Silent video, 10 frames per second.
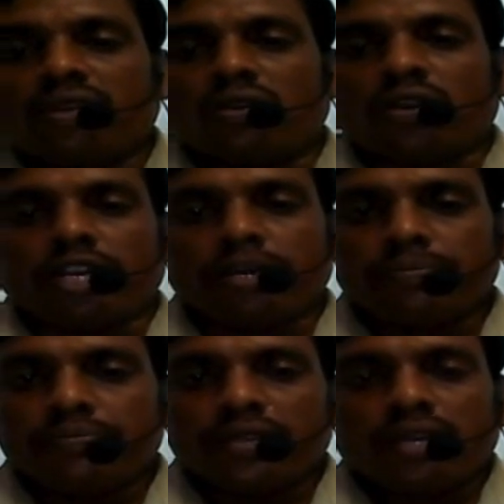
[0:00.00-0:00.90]
Okay, now?
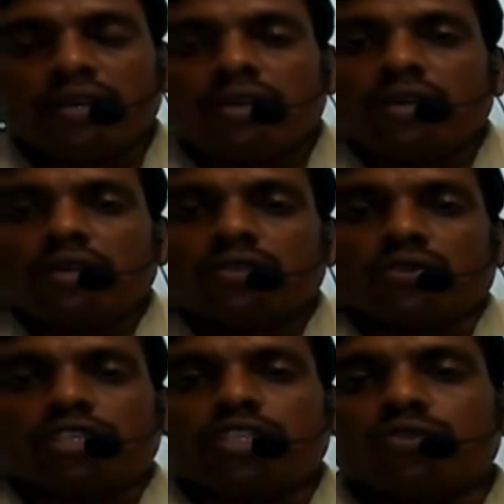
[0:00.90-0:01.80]
So
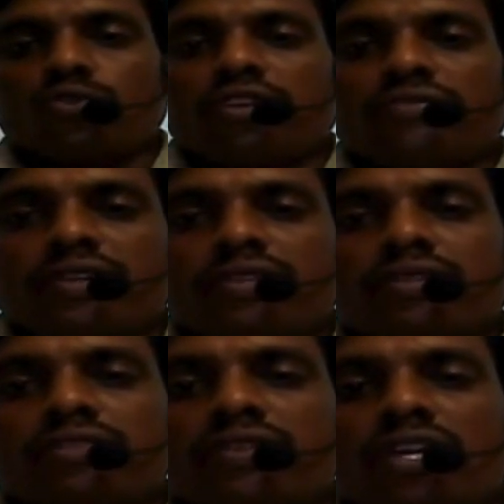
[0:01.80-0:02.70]
these 2
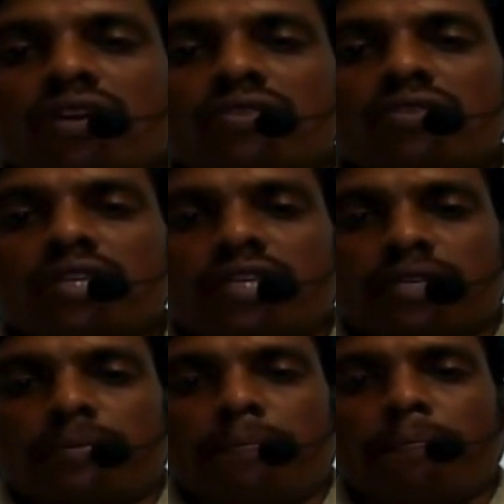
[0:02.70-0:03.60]
differences we have to learn.
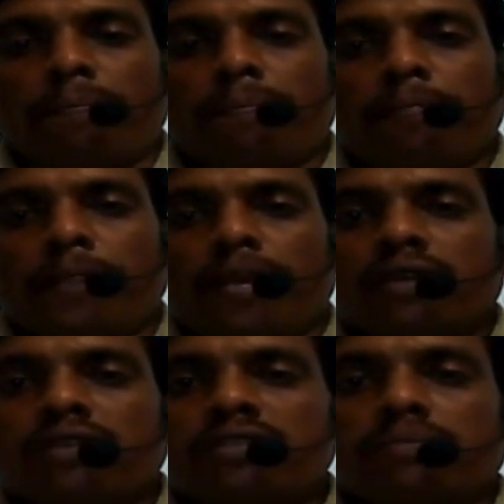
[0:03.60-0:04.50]

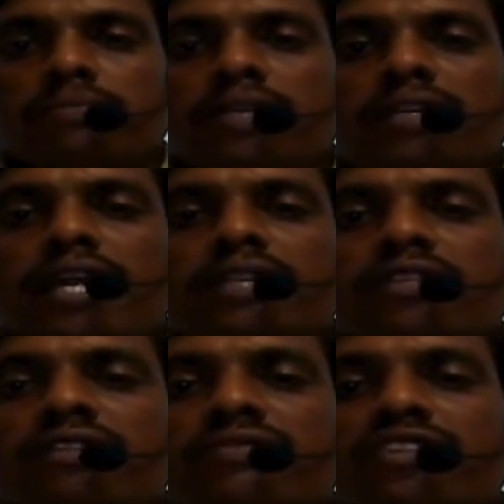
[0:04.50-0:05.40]
Simply write the
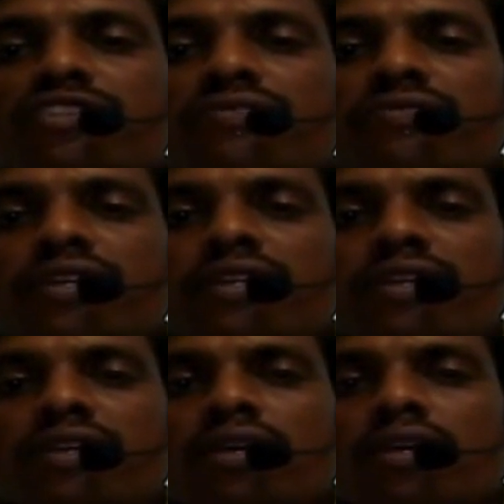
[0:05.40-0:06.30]
definition for
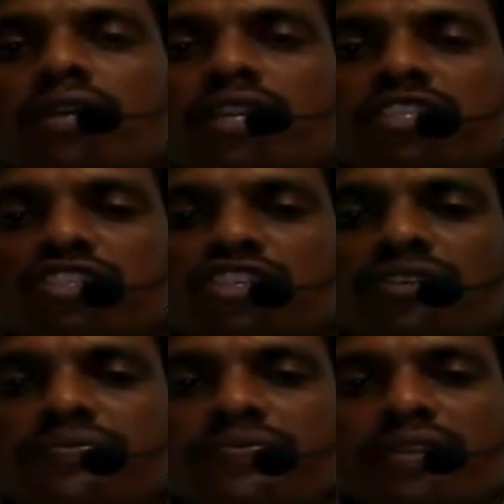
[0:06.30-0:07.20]
niche
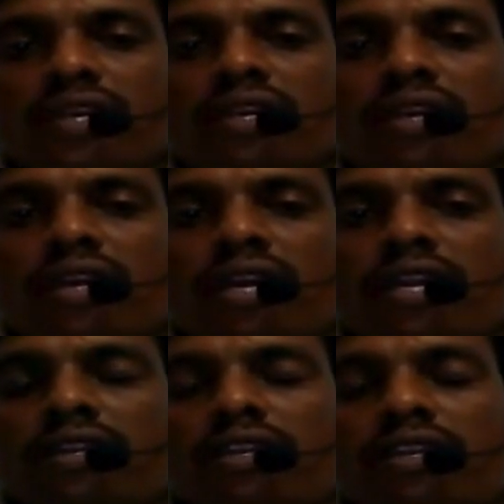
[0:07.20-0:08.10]

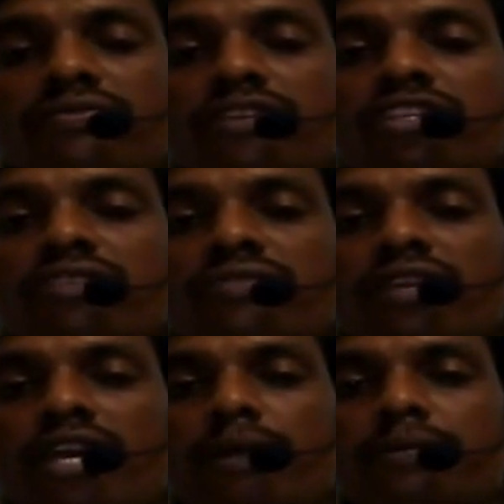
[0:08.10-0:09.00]
and definition for
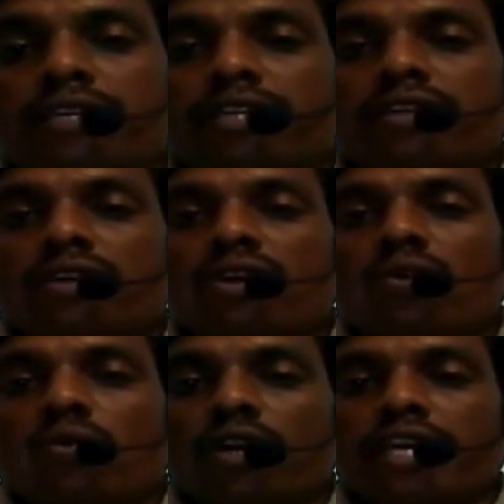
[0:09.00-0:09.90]
habitat.
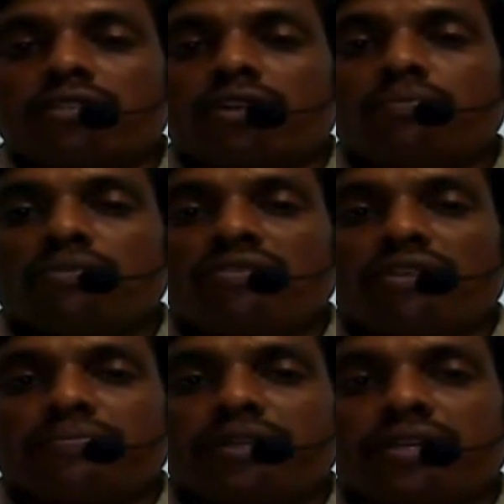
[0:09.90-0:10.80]
One example
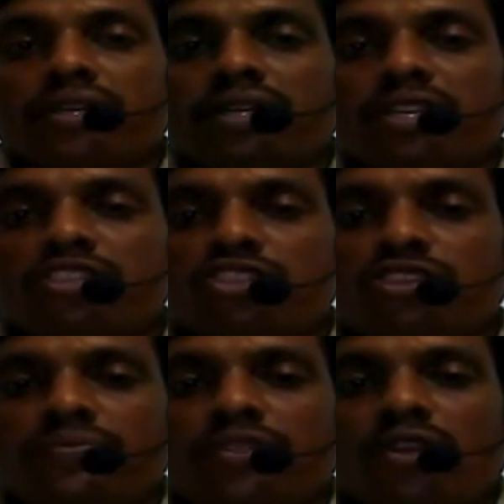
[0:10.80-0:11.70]
from the niche,
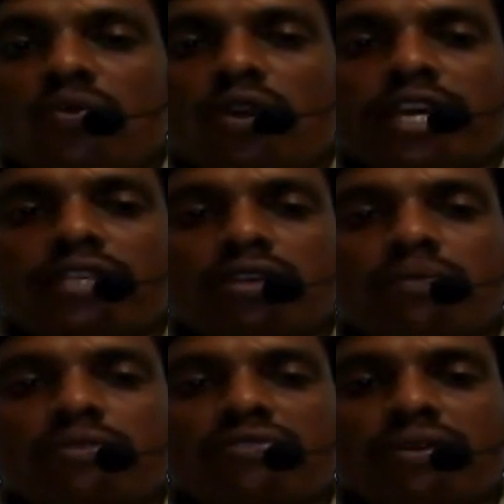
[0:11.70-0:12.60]
one
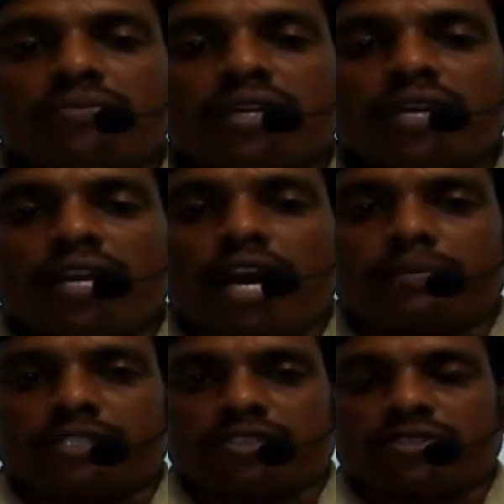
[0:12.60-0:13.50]
example from the
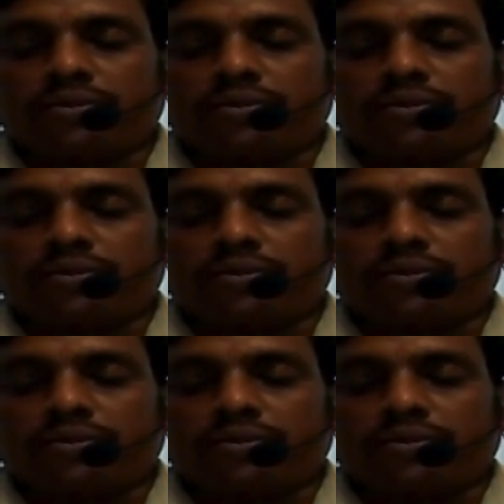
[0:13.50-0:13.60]
habitat.